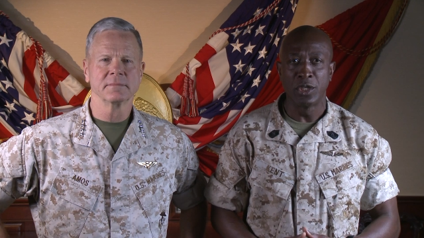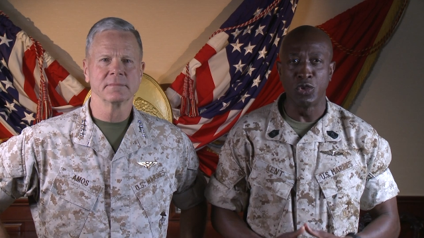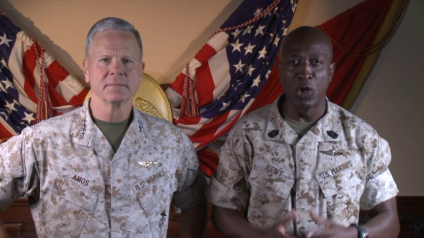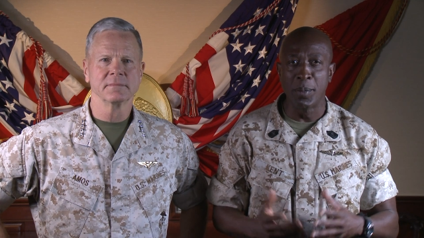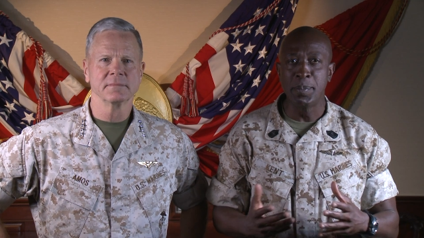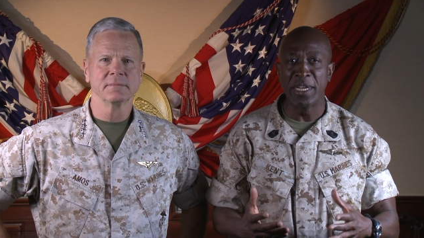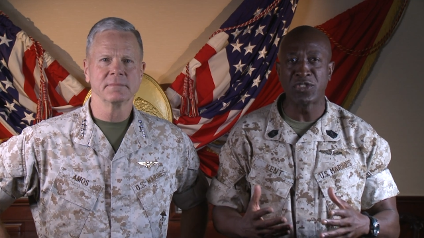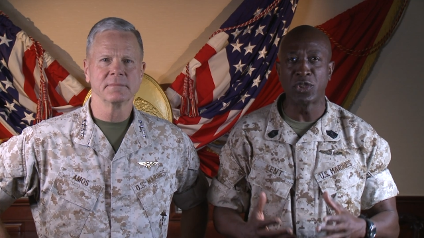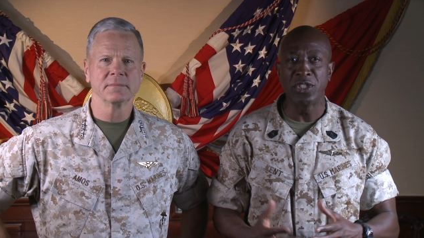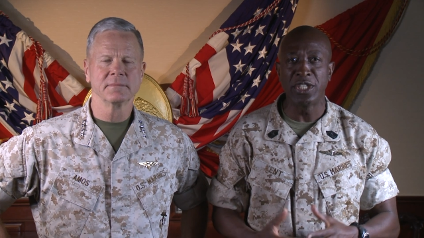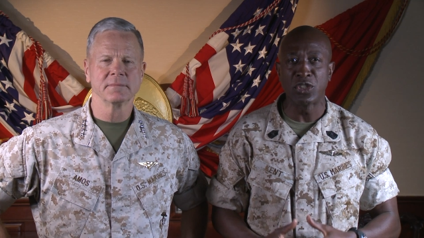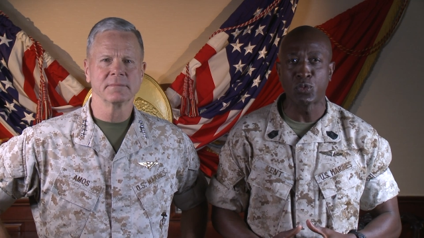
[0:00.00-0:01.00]
Speaker 1: Your
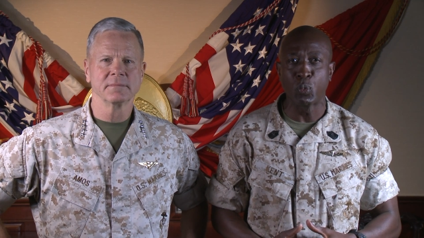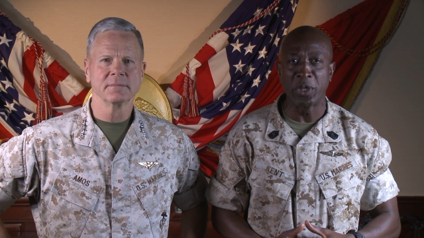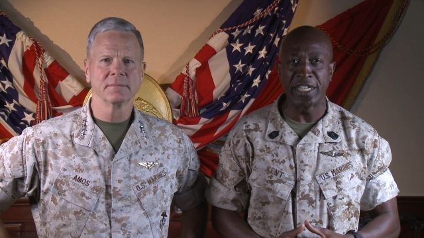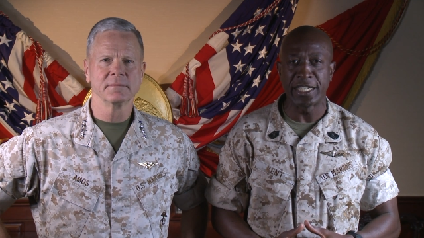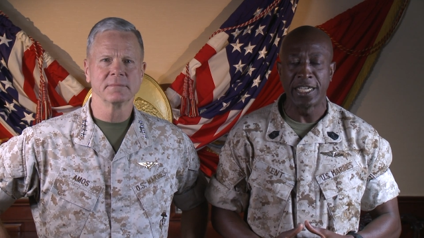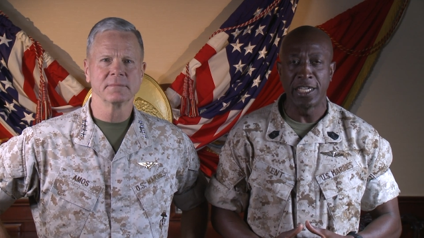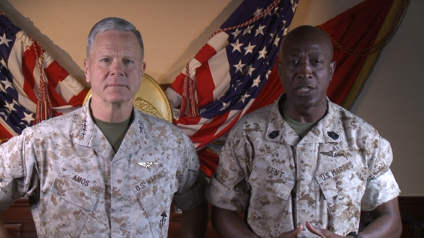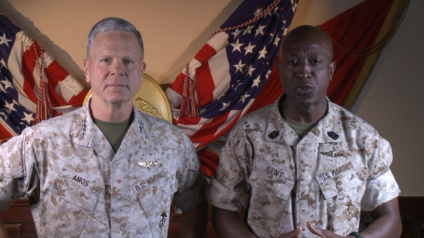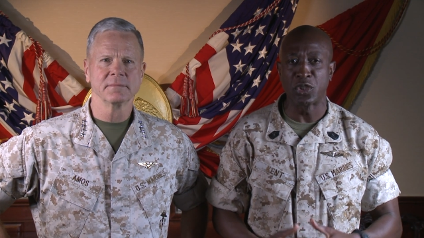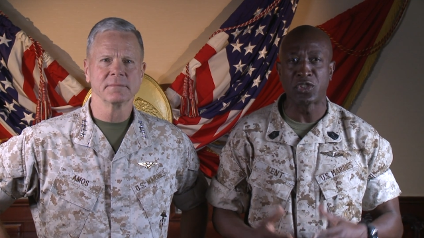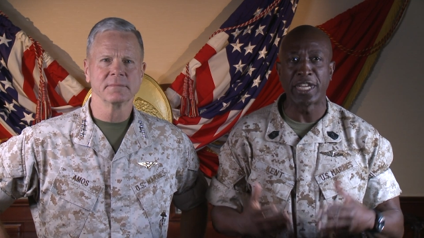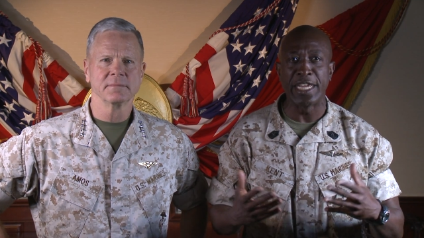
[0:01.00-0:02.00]
mission this week is
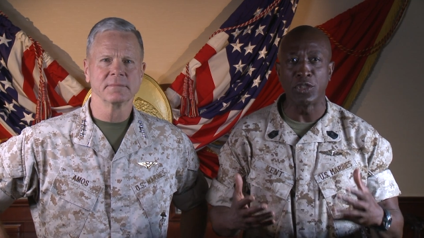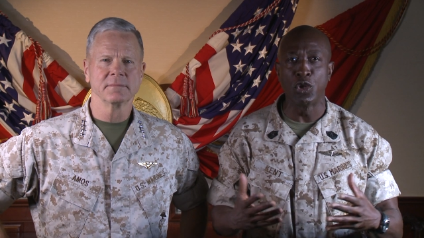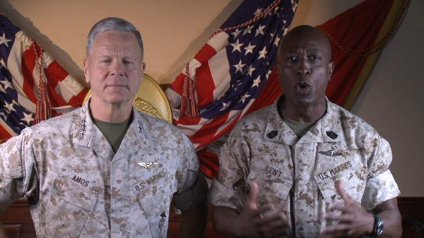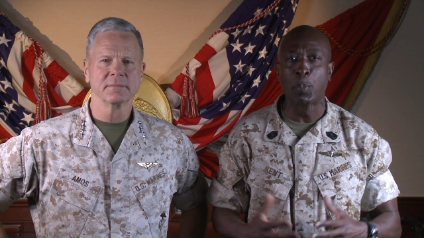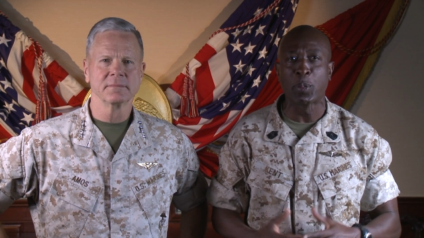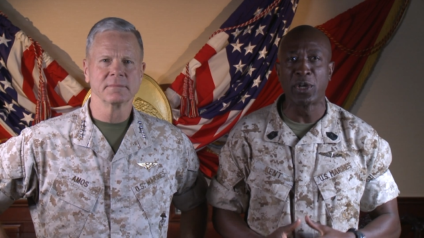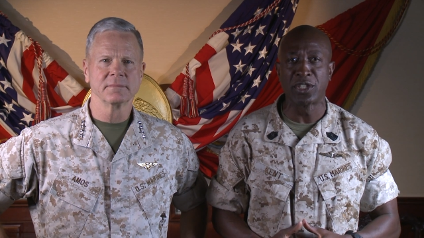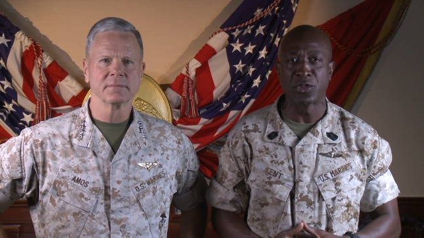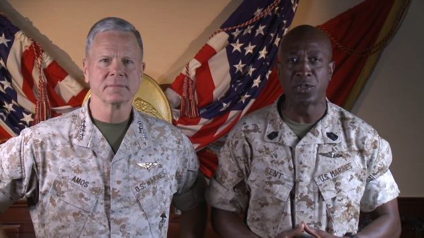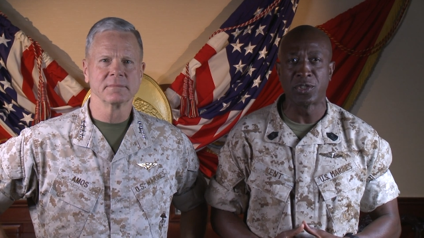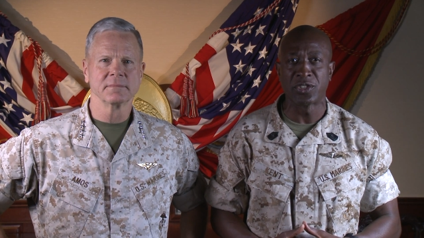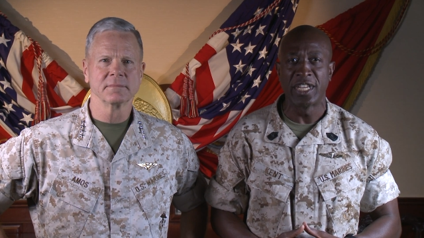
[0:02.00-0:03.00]
to take no
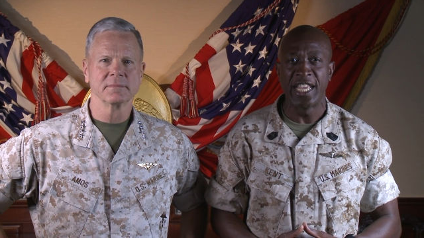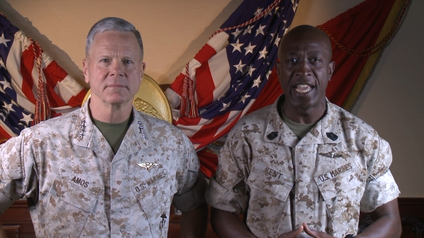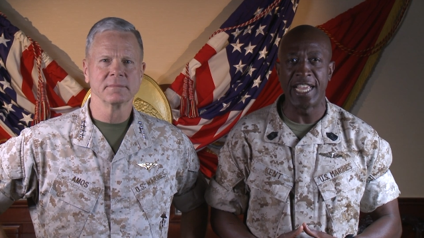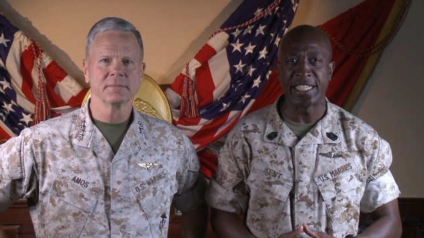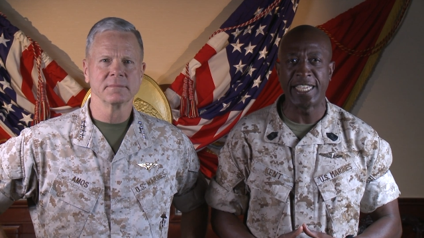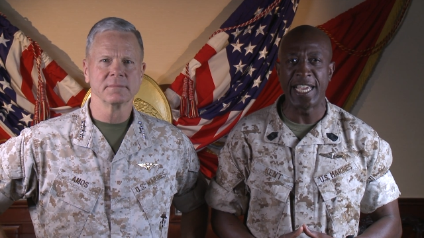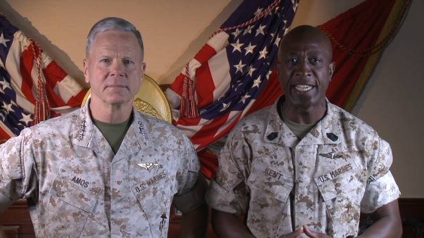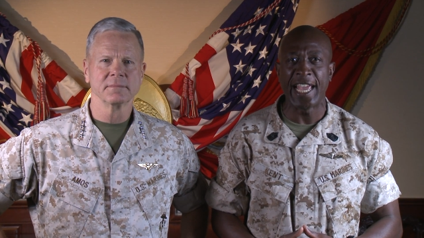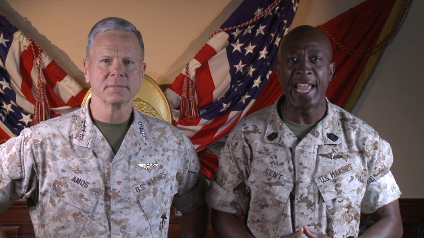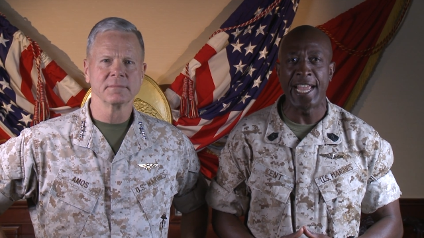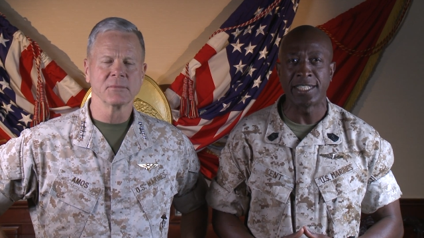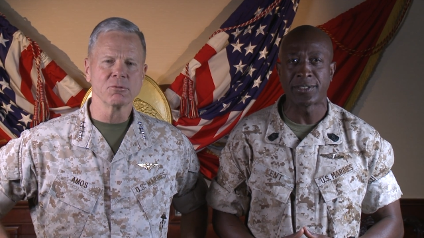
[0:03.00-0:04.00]
prisoners and kick
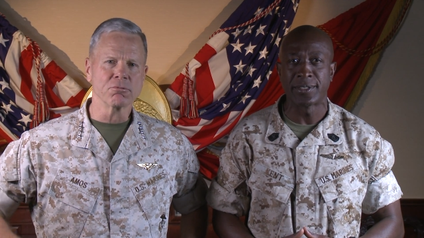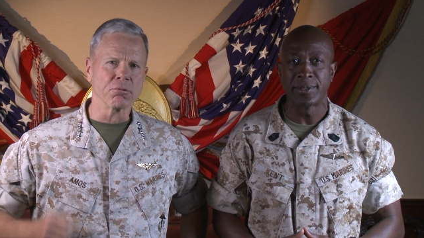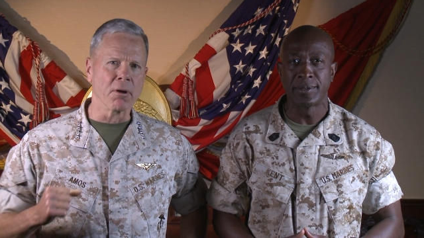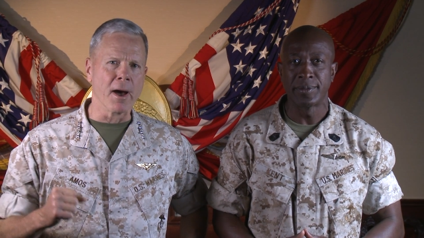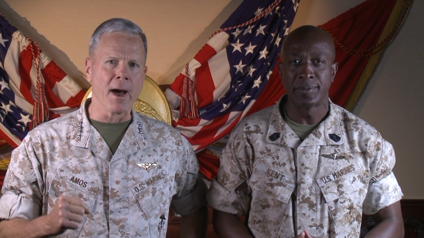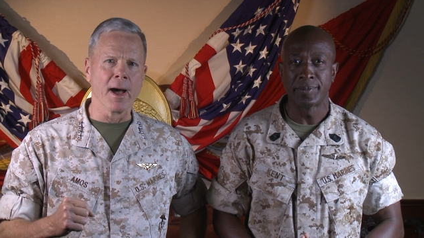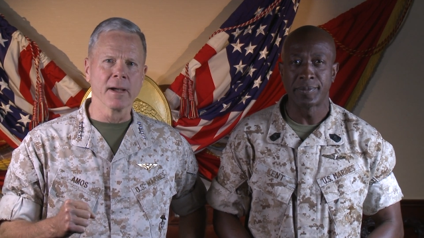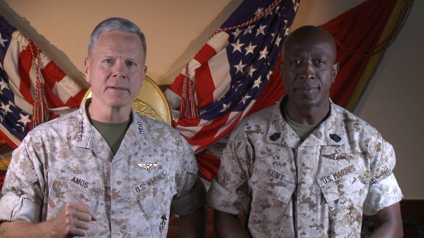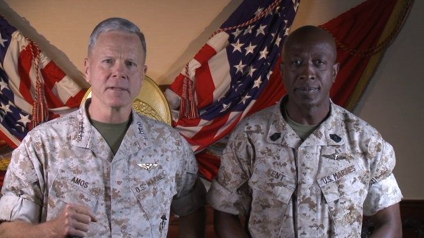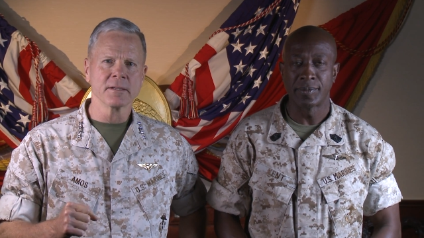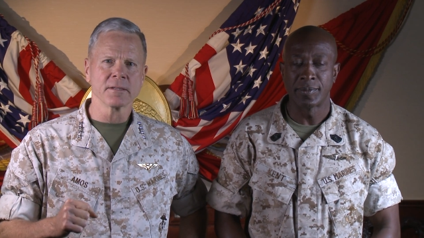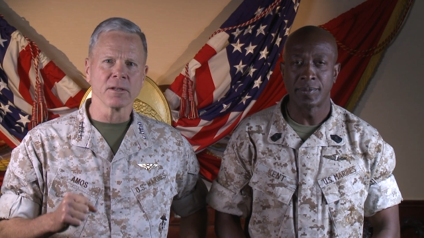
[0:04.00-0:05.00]
ass.
Speaker 2: Hoorah!
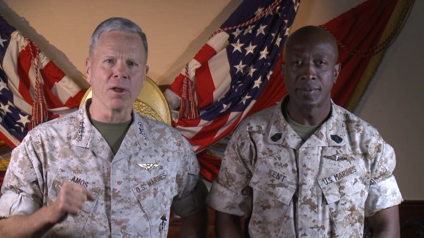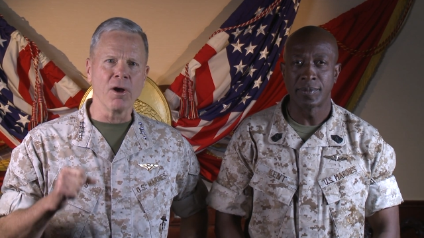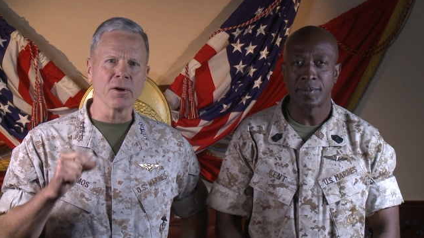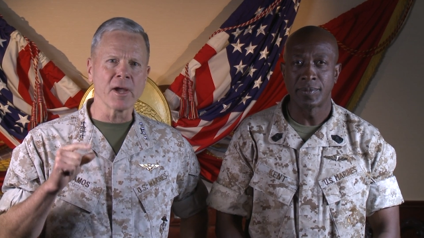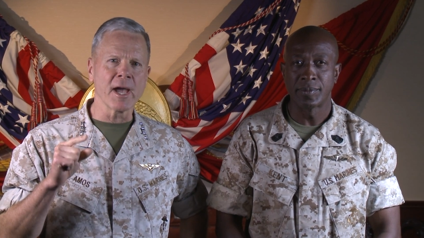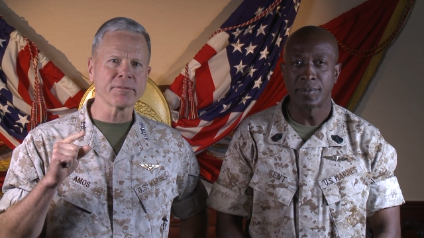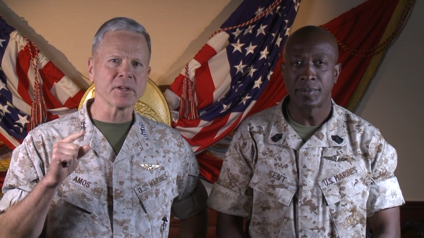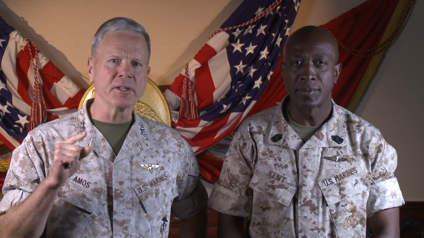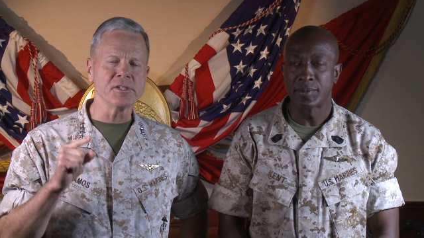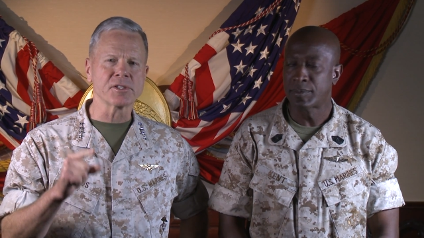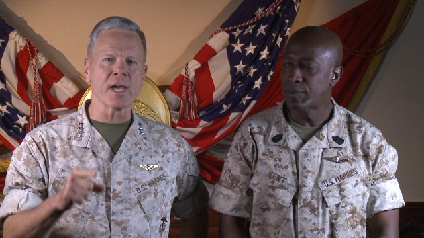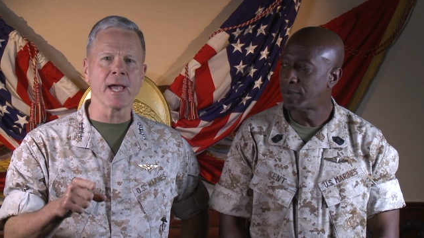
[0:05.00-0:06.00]
Long after
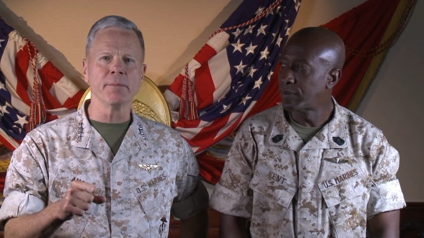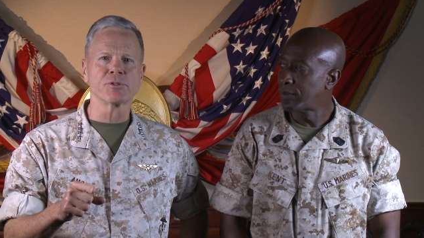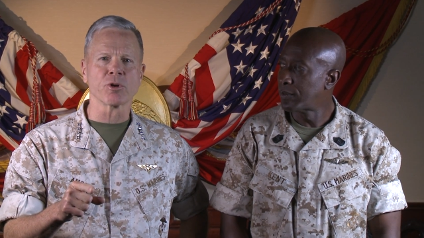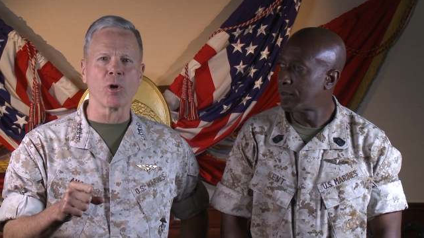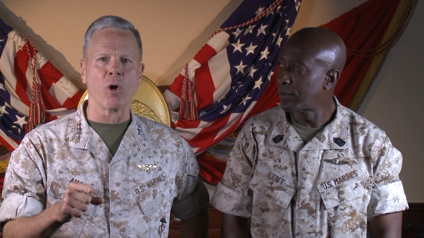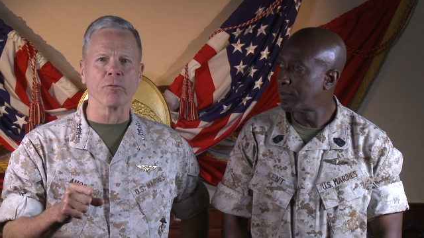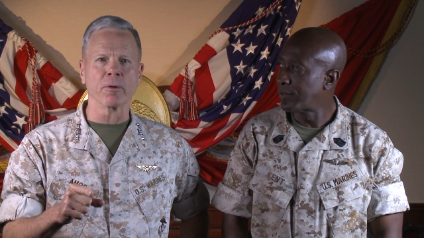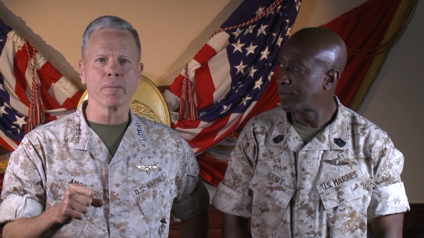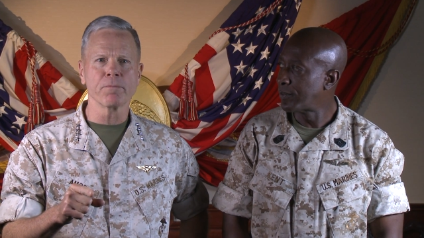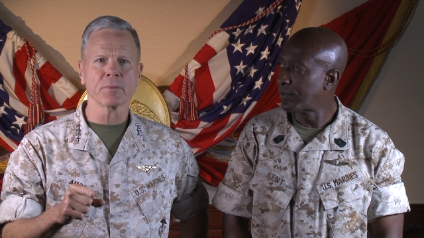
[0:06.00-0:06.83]
these games are over,